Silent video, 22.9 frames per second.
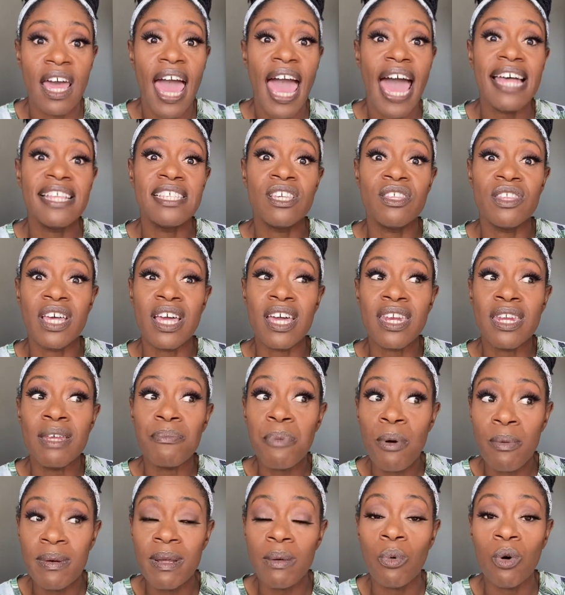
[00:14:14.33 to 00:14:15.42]
and so they're going to
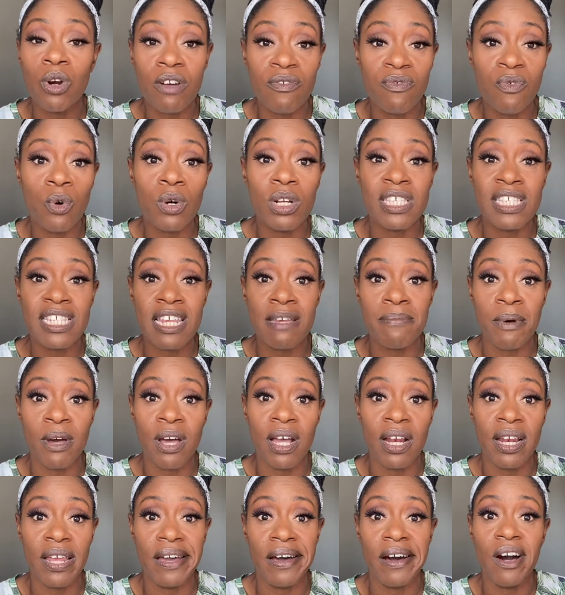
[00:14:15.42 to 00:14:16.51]
probably want to fall asleep
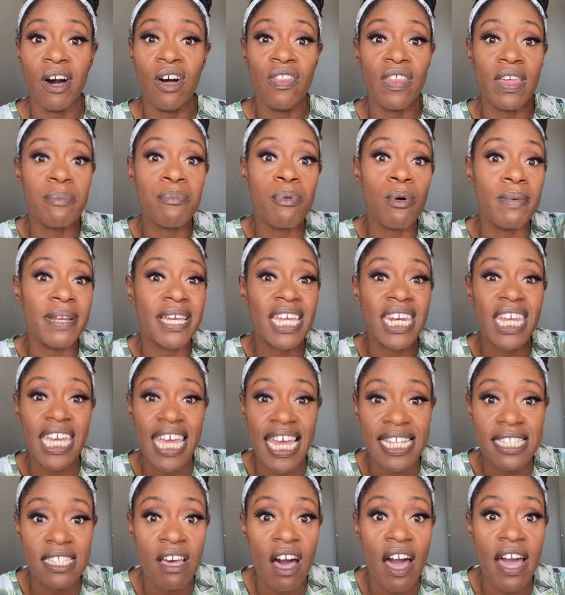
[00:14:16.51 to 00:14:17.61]
earlier, or they're probably going to
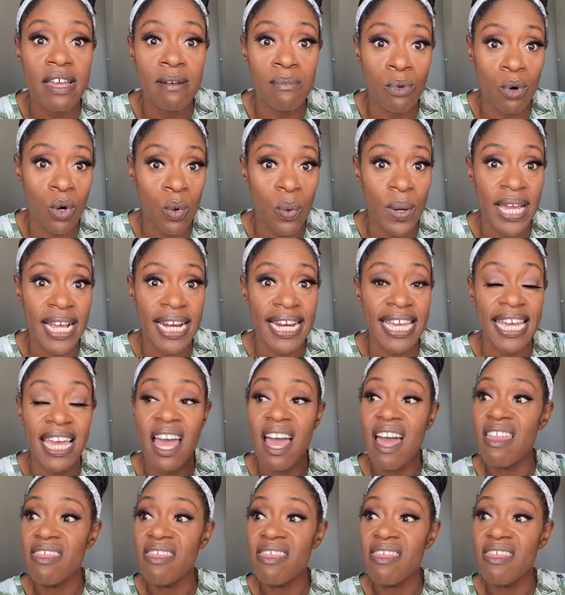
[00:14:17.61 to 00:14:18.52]
get tired more quickly.